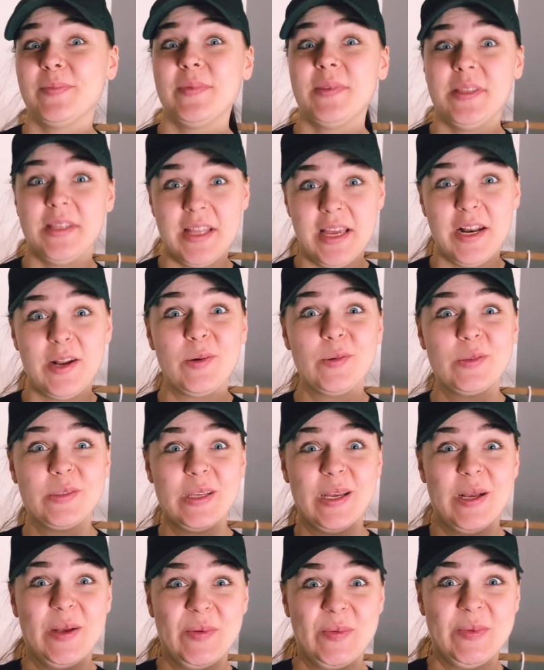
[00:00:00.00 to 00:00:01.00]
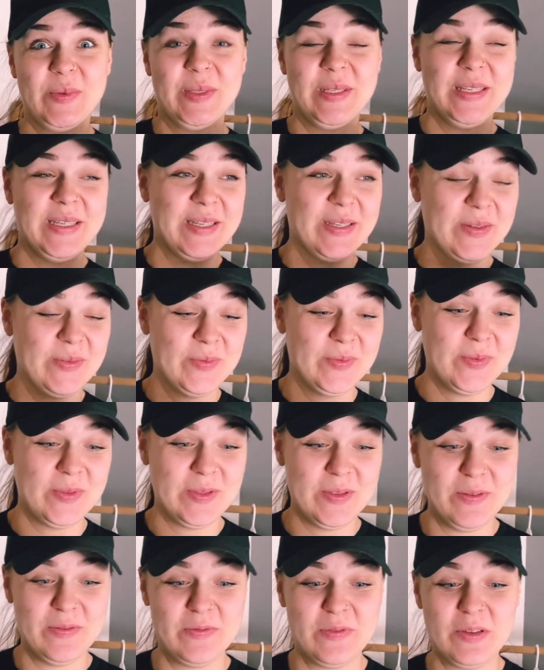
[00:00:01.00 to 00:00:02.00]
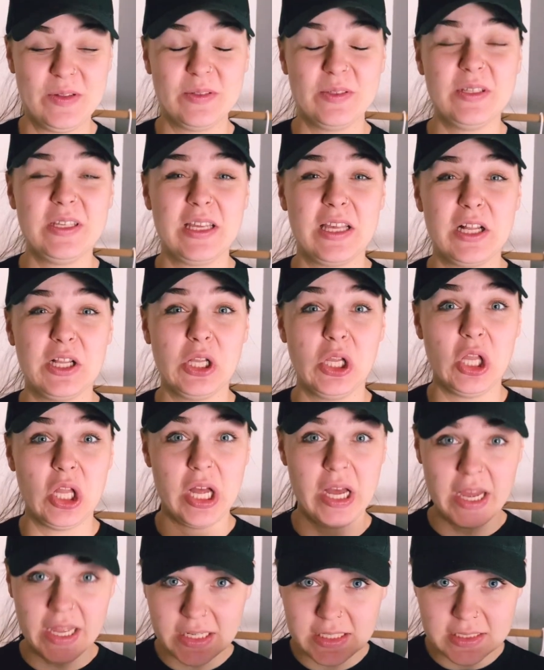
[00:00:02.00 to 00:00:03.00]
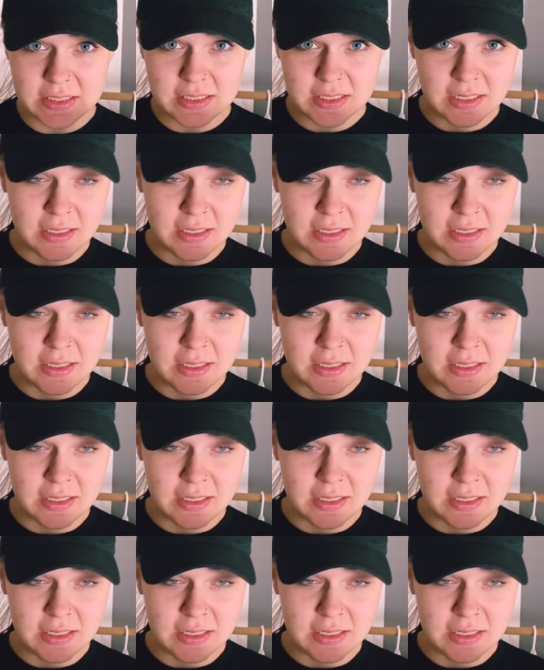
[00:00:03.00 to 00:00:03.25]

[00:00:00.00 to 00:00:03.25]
That also helps. So if you leak a lot,